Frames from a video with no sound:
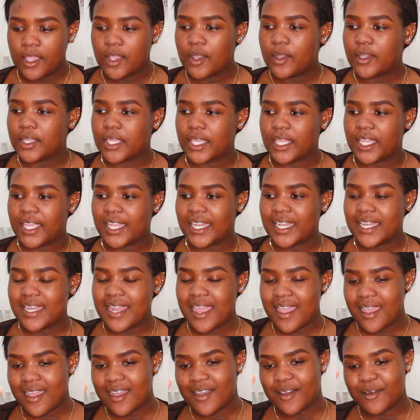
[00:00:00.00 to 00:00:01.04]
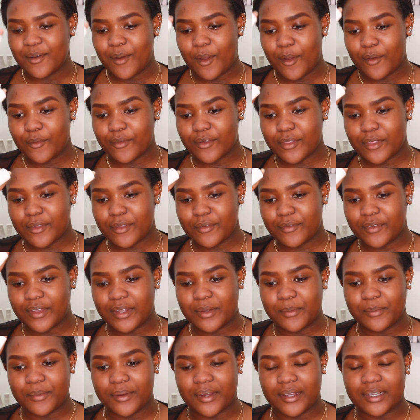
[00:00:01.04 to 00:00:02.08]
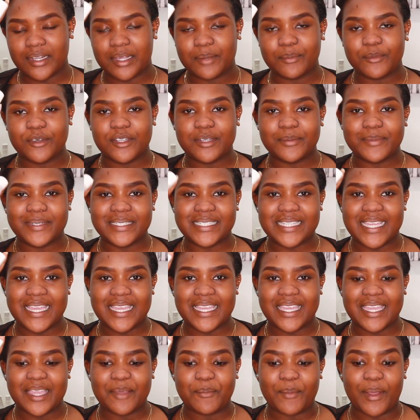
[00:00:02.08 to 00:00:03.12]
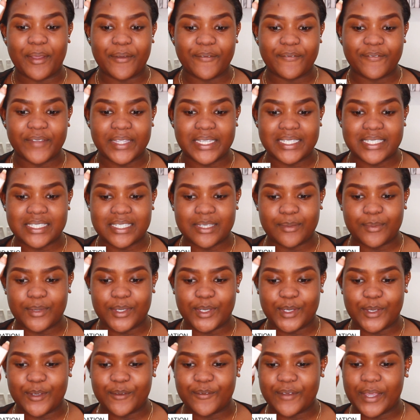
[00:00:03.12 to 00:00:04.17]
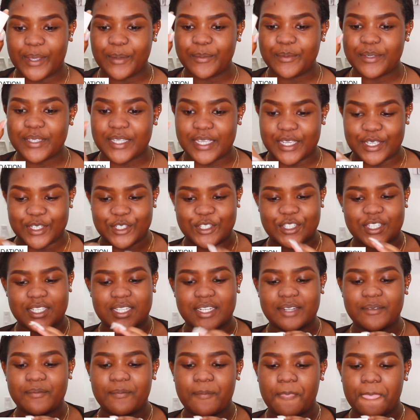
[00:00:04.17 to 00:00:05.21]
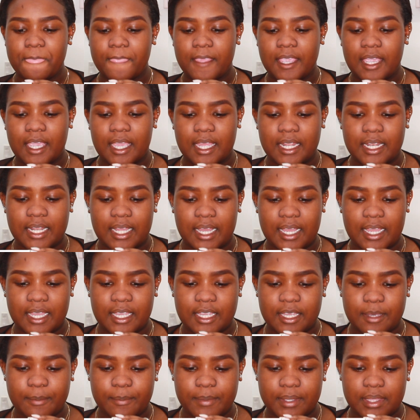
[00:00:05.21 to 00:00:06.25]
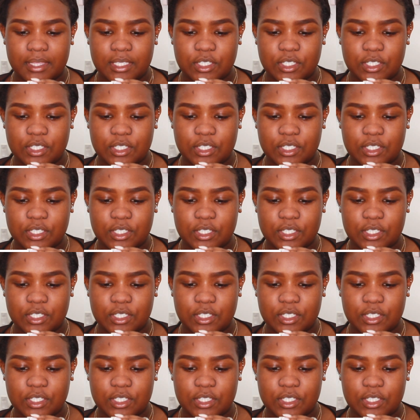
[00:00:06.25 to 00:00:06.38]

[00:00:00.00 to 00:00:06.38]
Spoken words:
Okay, now for the fun part, I'm going to be taking my Fenty Beauty foundation, and I am in